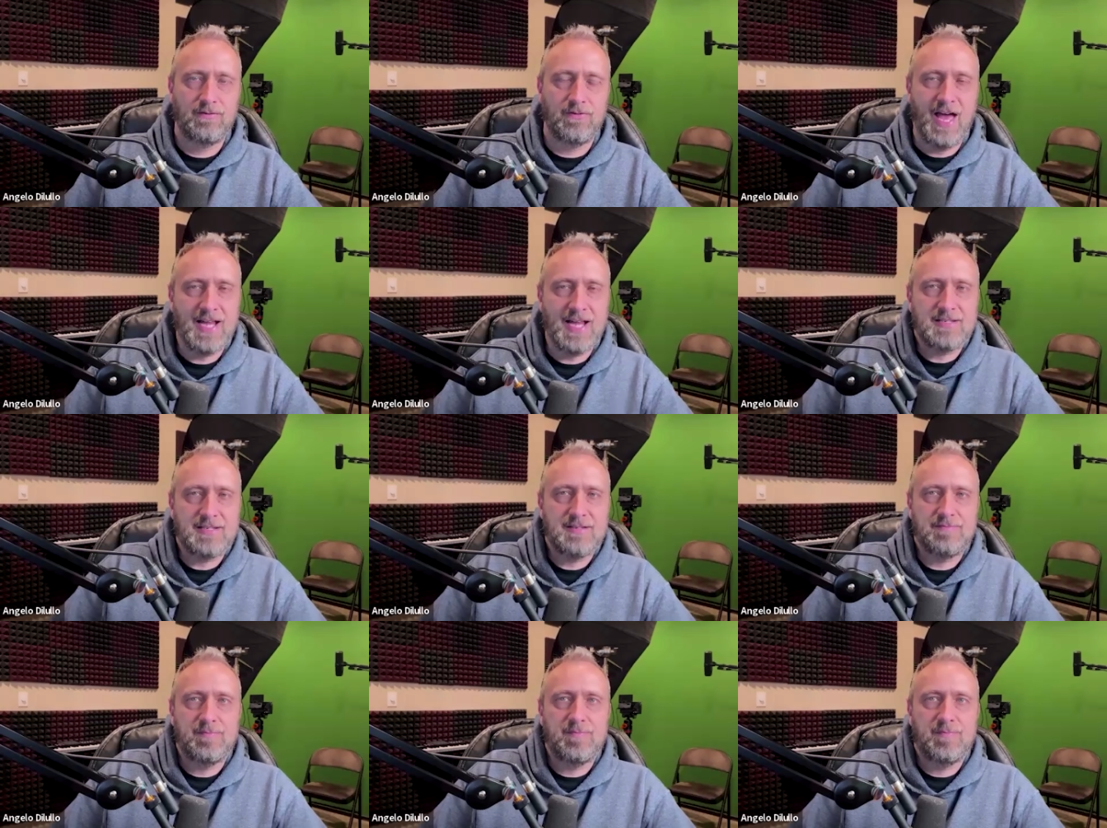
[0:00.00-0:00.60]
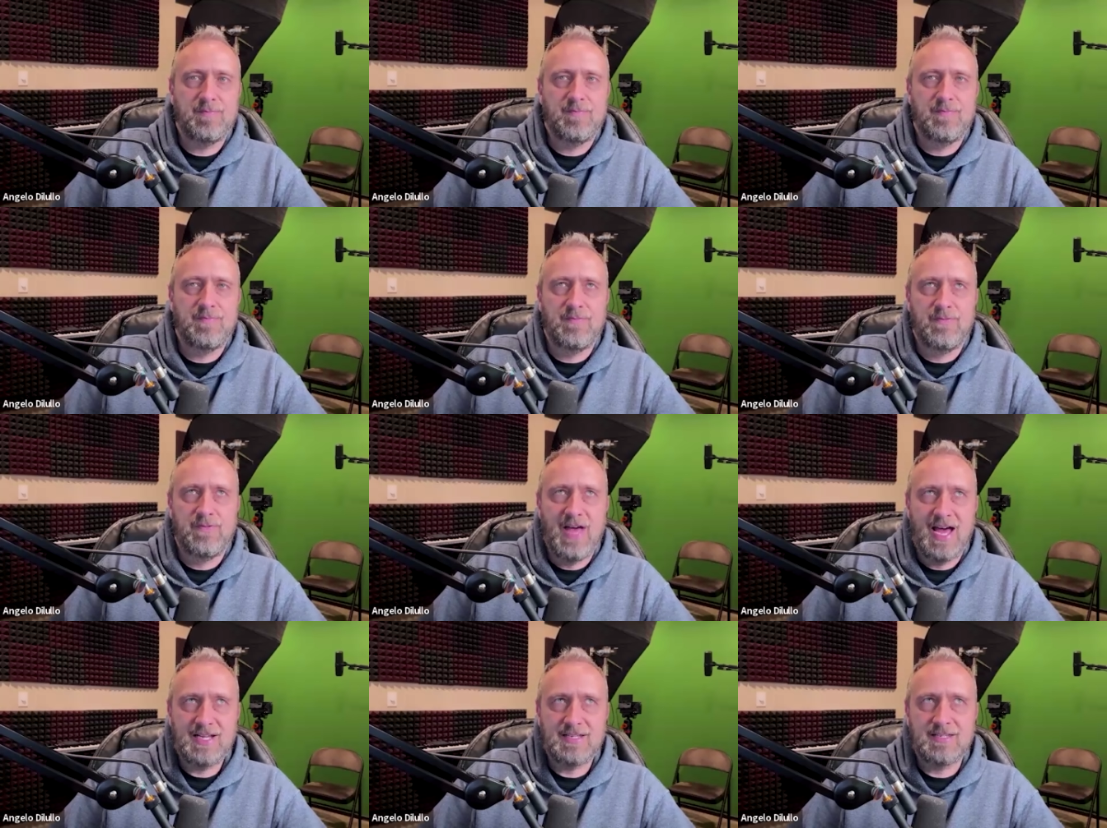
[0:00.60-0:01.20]
That's
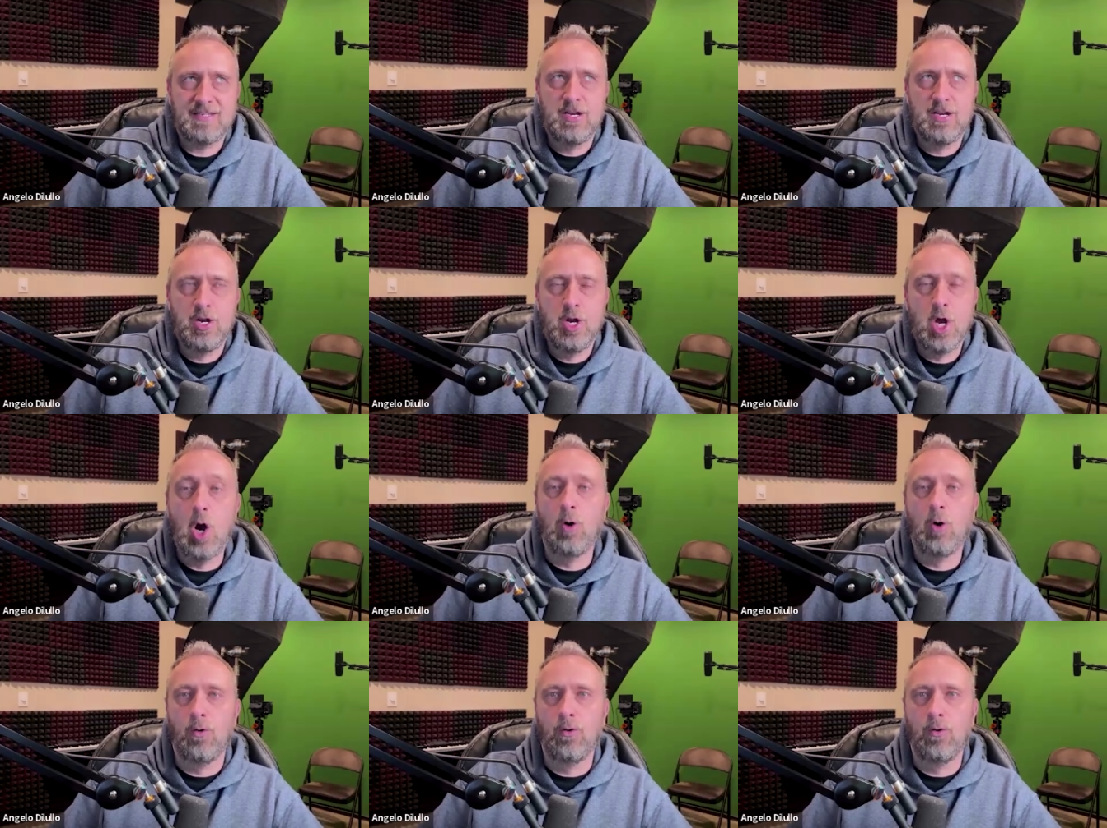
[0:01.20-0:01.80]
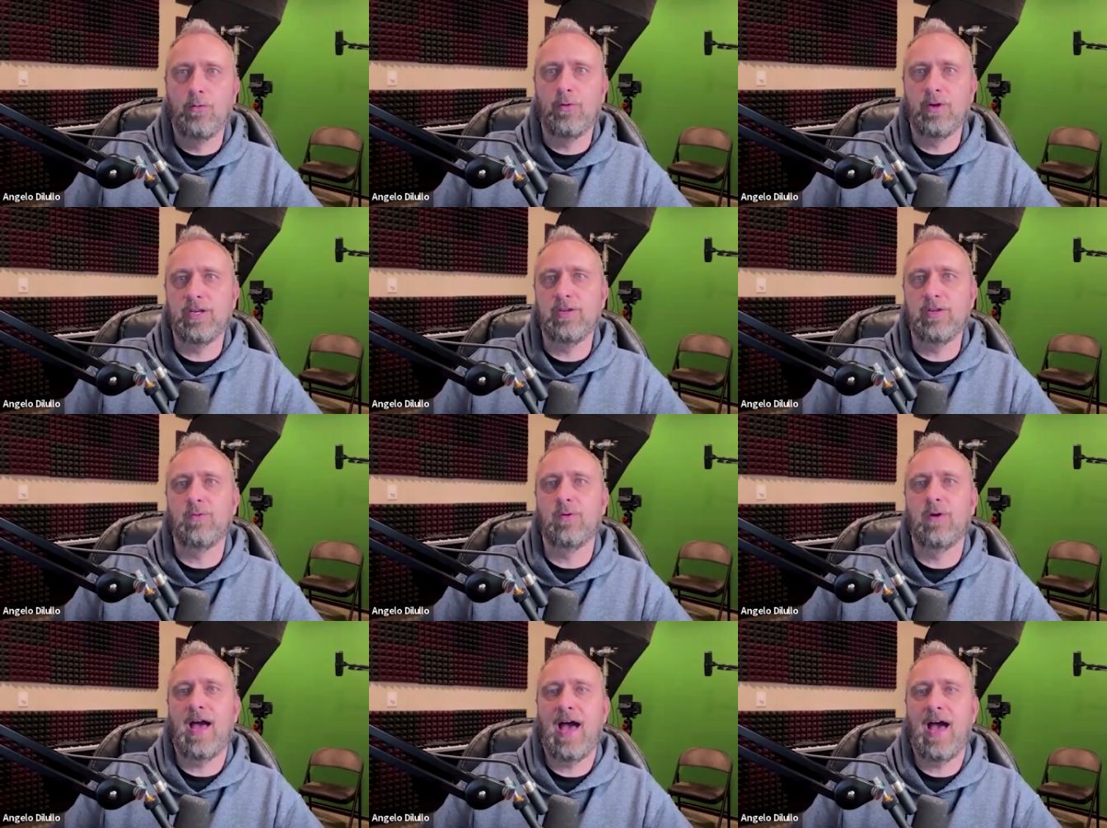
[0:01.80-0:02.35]
known when you